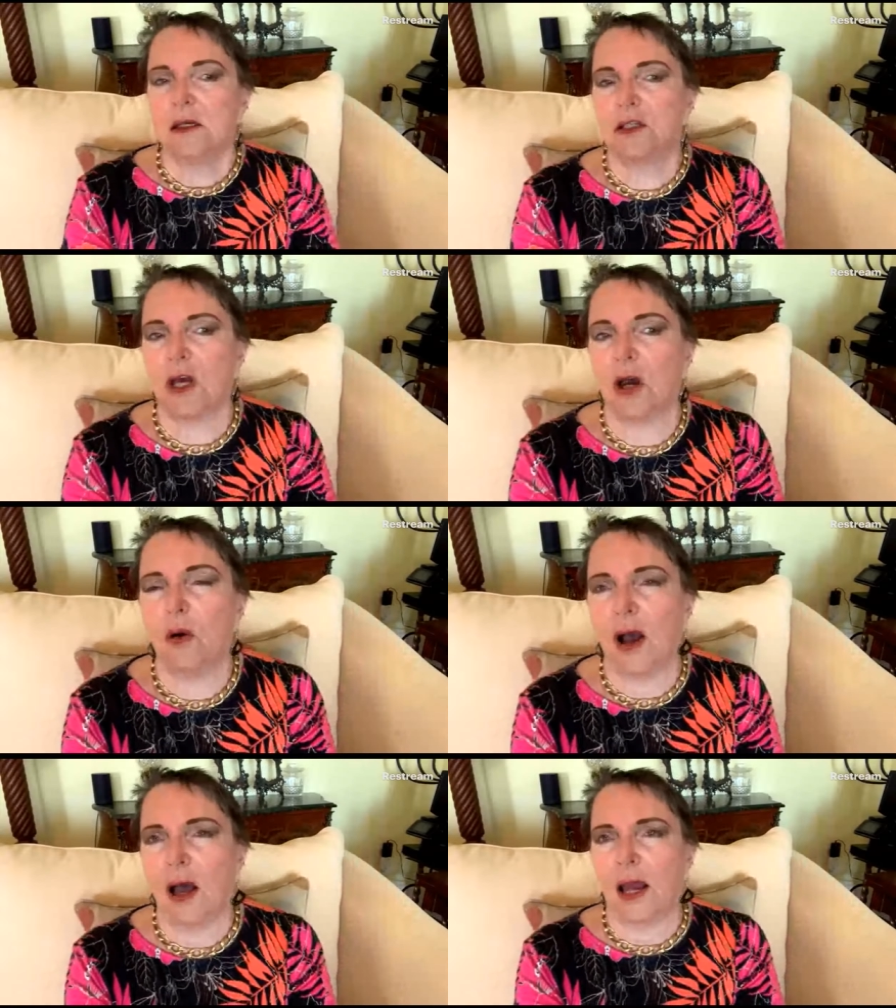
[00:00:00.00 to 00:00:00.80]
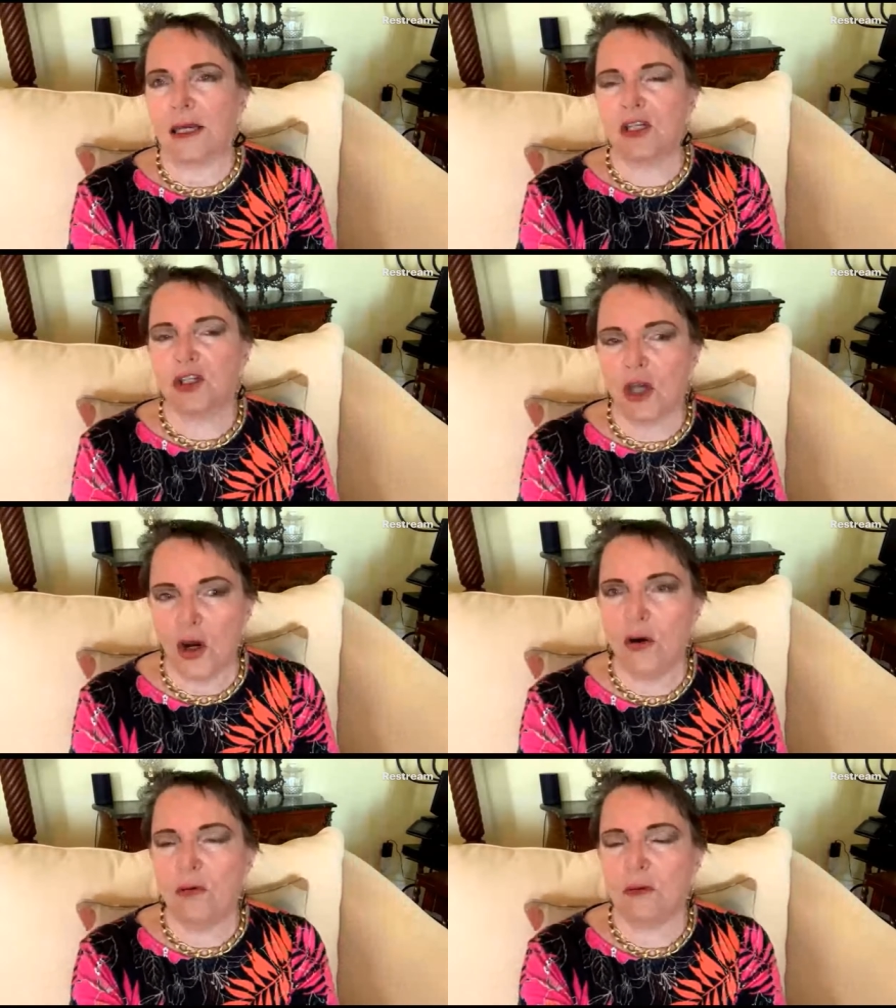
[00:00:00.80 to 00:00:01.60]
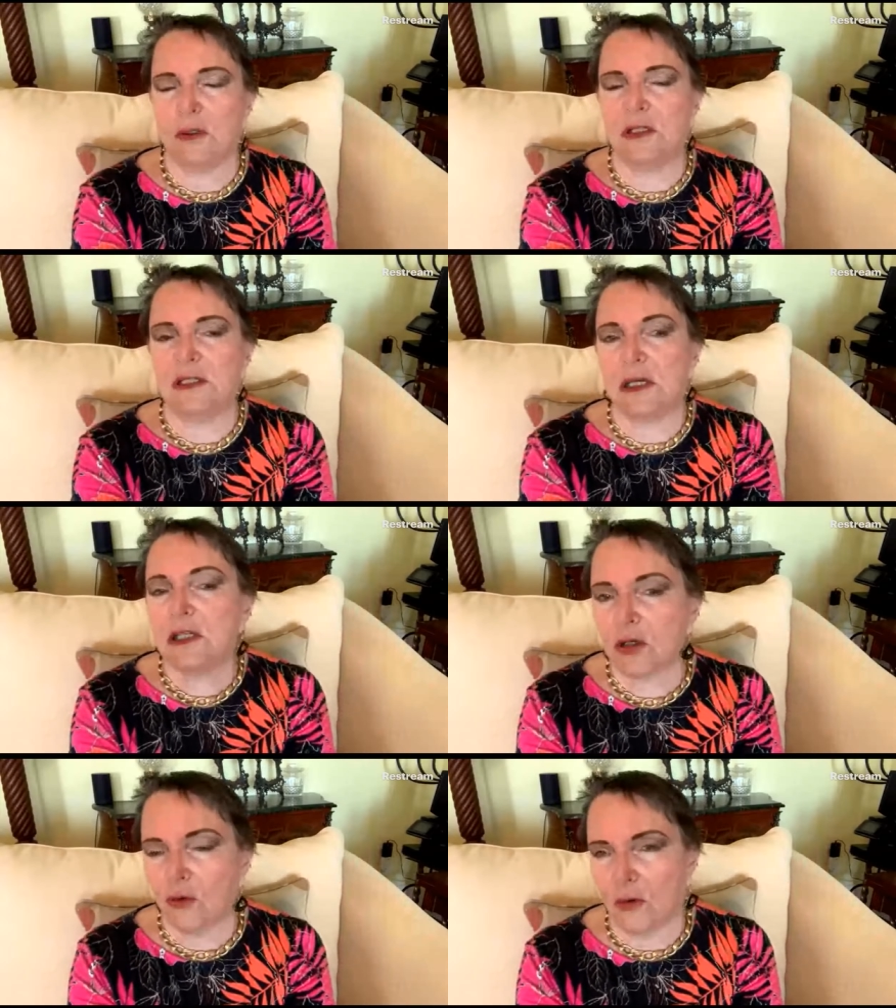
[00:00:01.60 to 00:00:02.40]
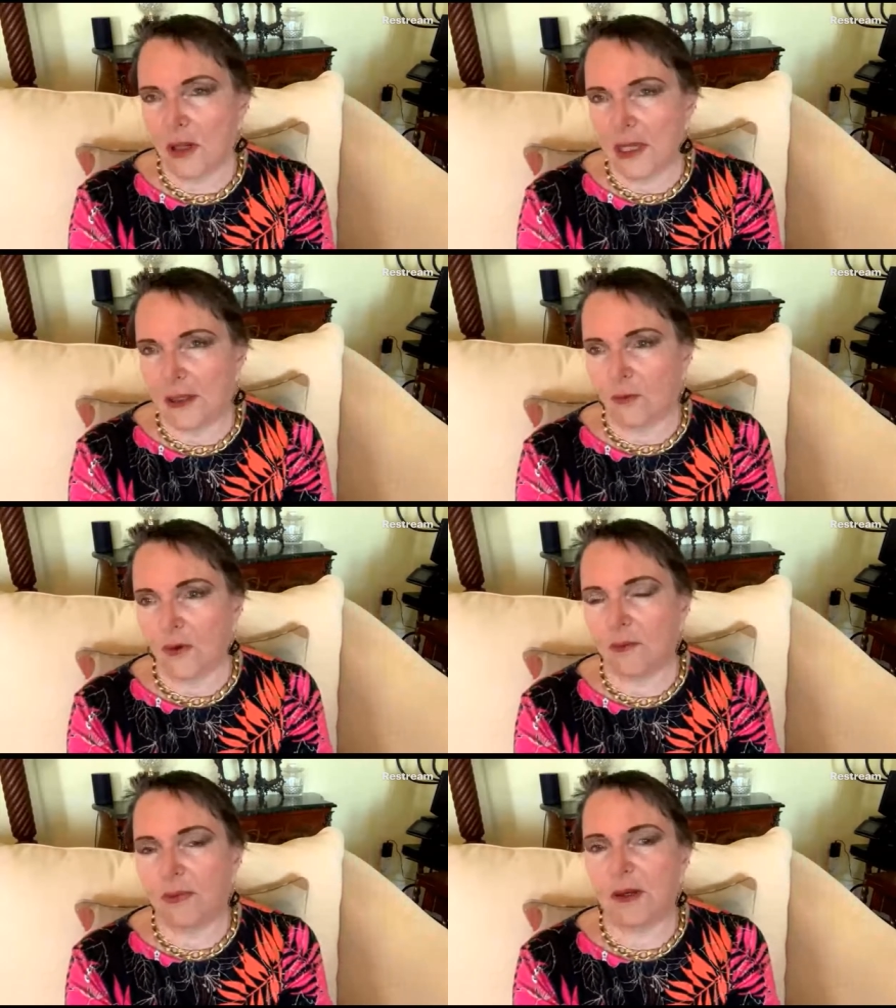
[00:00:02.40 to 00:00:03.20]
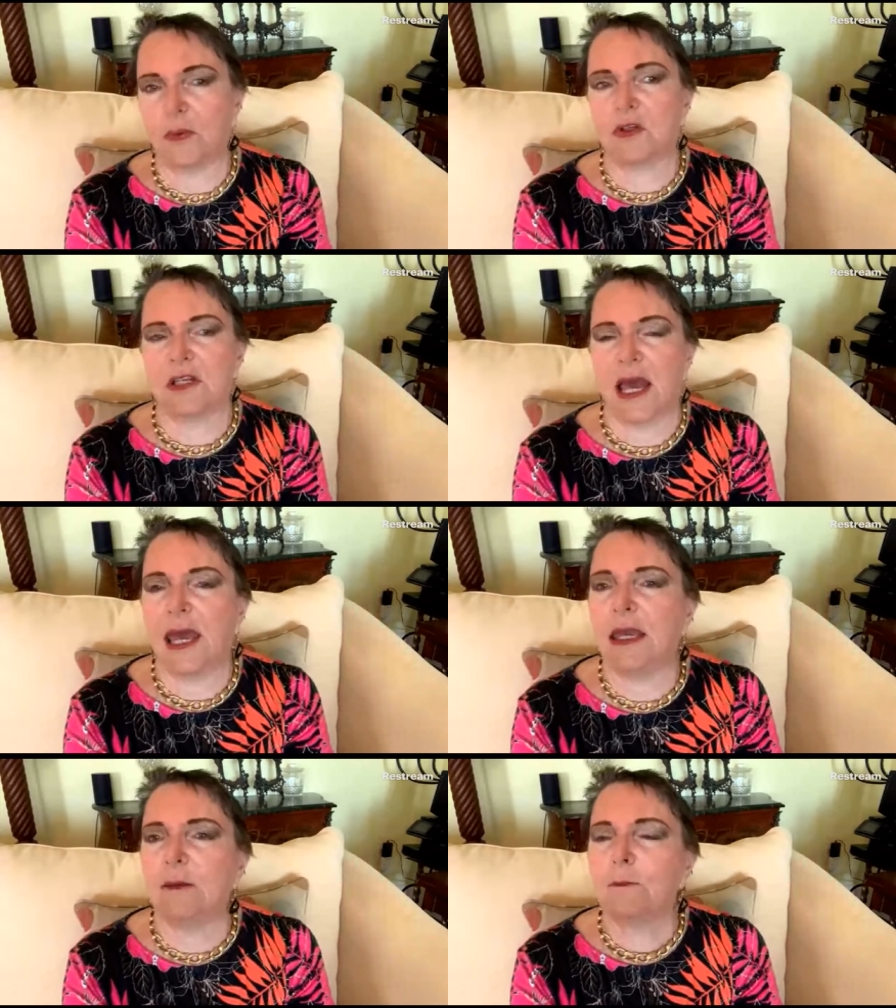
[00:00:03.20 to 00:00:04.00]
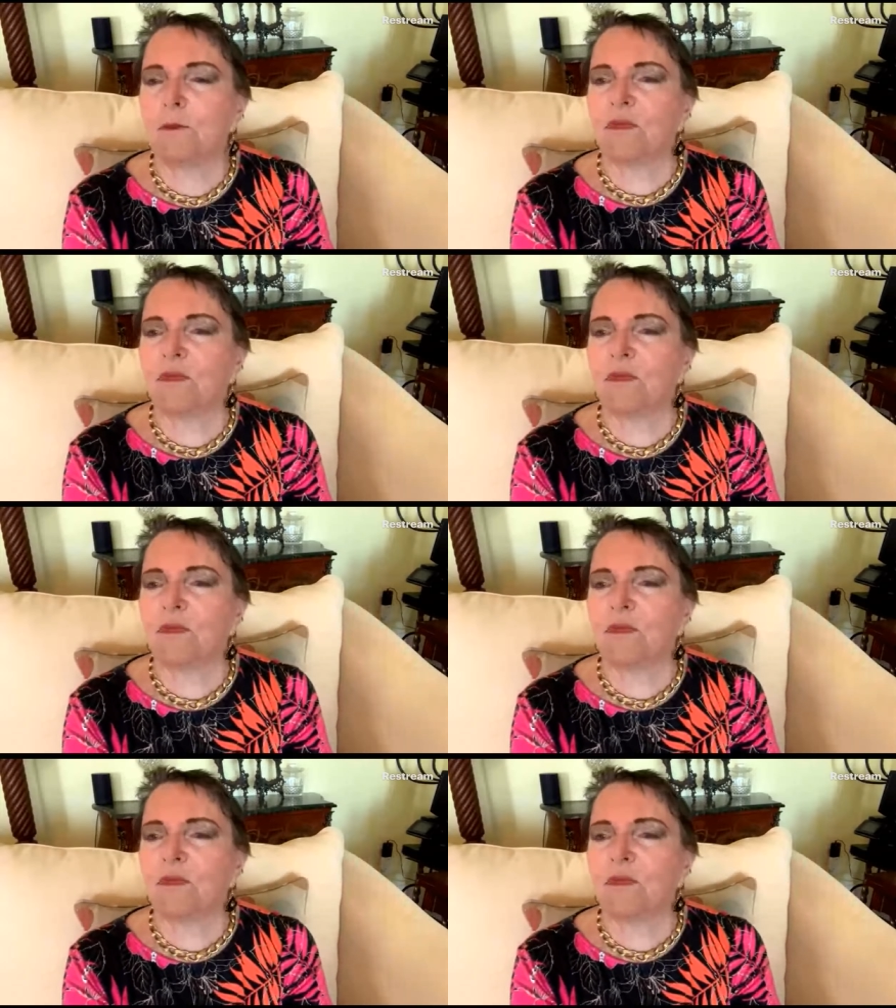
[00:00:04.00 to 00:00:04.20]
So I so disagree when people say,